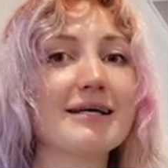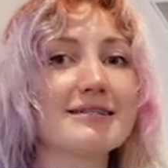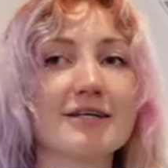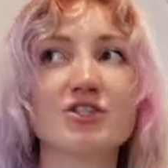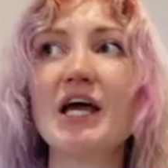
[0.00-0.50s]
there's
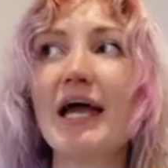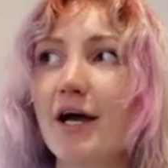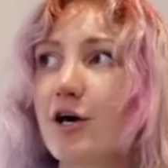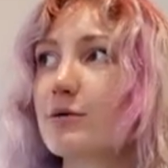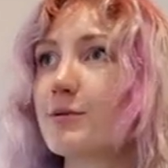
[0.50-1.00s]
like
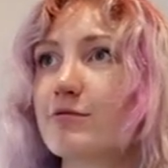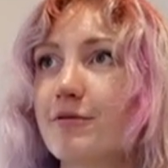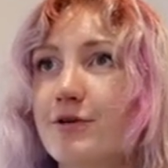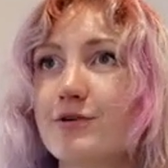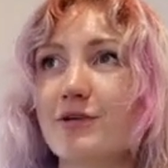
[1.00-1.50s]
terrible
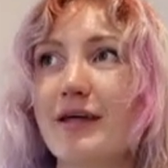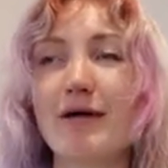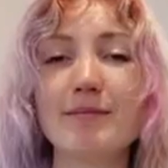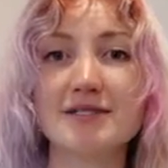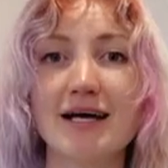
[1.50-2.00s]
reviews on their
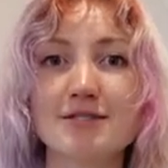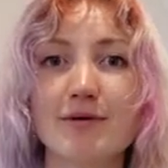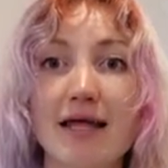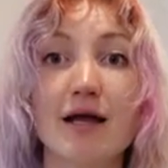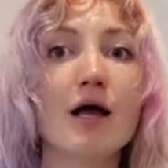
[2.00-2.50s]
websites
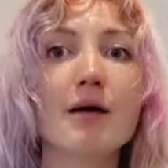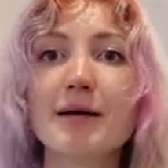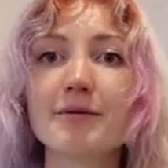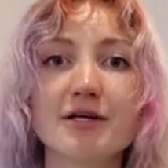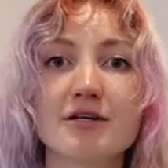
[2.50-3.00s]
where like
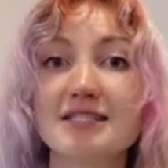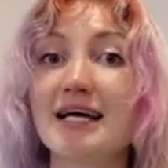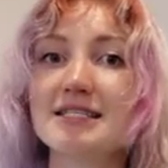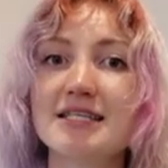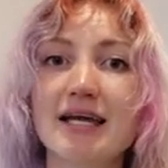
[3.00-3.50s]
people that are
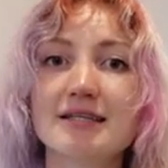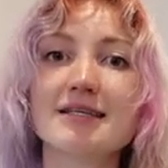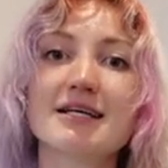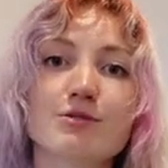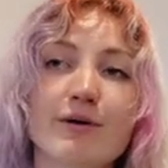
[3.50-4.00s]
size 10,
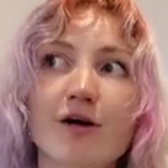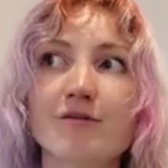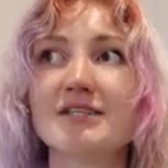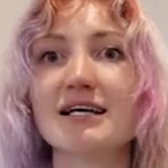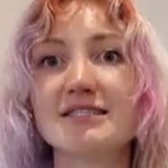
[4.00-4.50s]
size
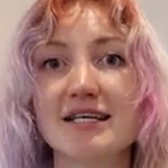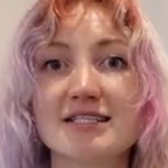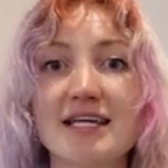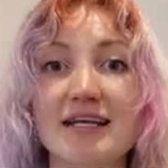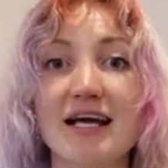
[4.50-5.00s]
12, size
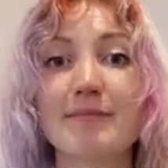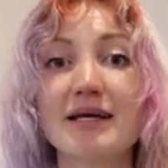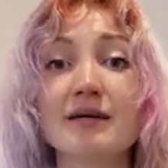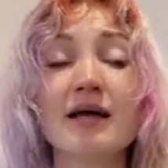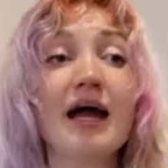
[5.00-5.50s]
16 come
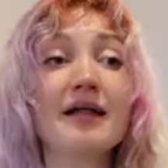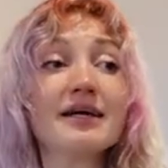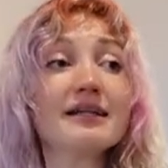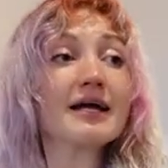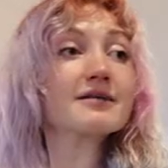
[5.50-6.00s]
in and
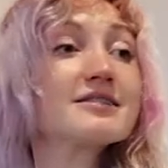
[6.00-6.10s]
they're like,